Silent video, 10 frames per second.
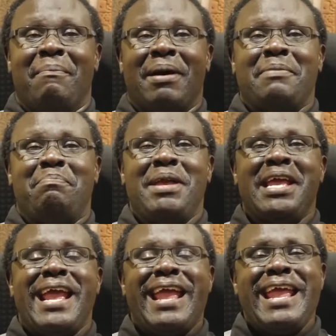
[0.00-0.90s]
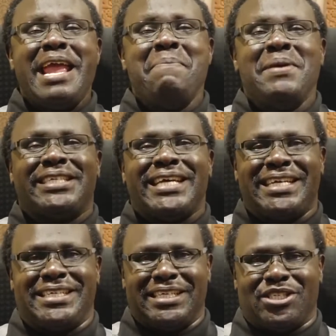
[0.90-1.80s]
but be
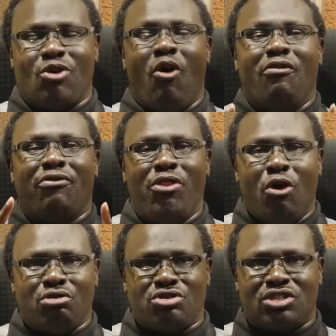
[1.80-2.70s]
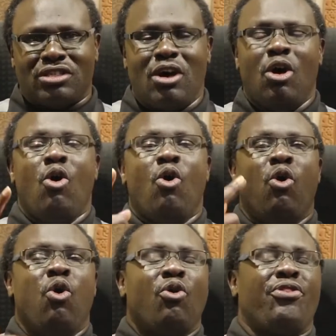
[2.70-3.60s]
imitators of those
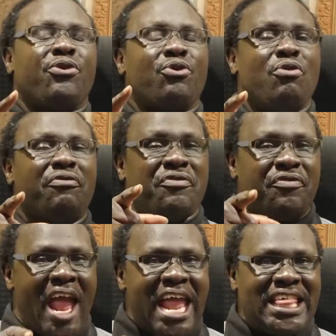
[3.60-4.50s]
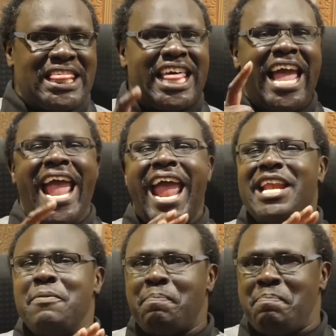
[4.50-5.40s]
who through faith
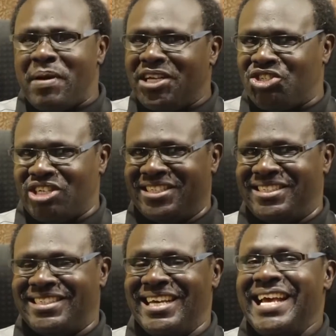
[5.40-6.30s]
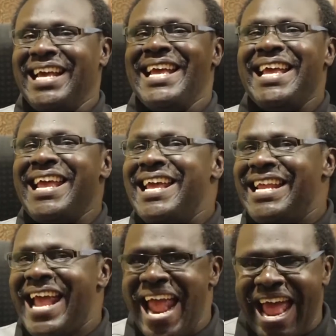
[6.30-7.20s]
and patience
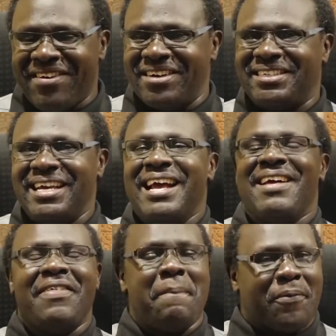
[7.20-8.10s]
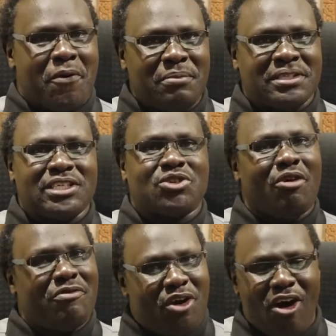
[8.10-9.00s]
inherit the promises
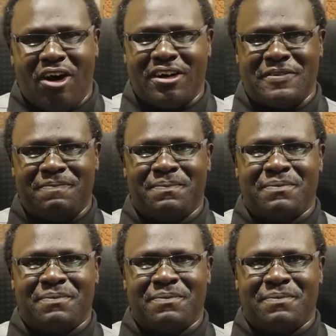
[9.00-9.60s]
of God.